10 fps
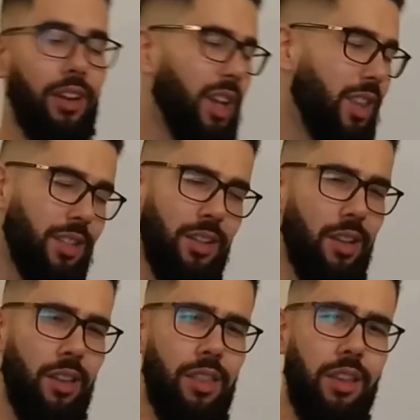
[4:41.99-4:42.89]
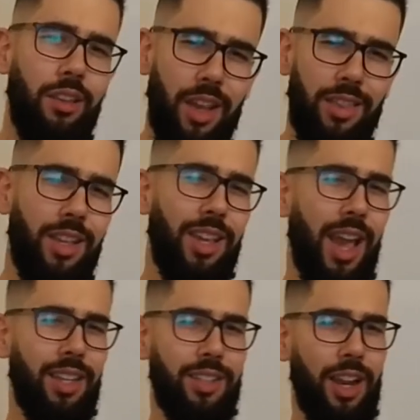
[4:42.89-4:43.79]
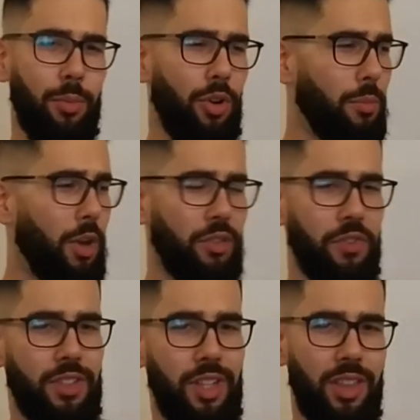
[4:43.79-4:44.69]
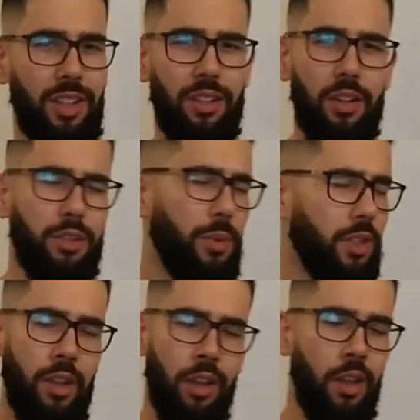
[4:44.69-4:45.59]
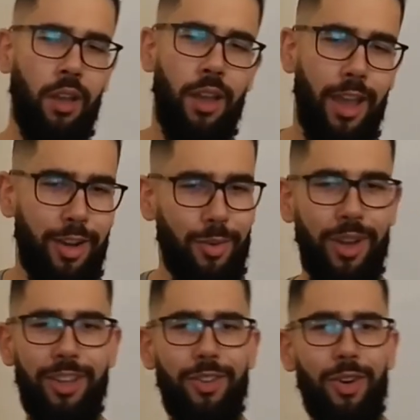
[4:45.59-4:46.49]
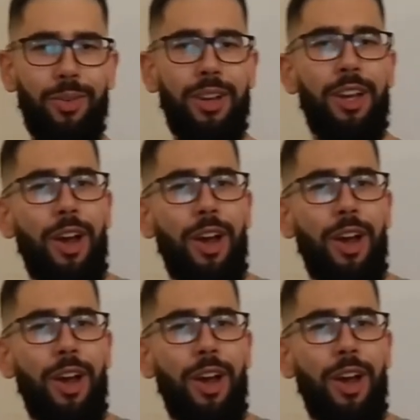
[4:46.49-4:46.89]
Yeah, that's another thing. I think guys care more about physique than girls, but anyway, you know,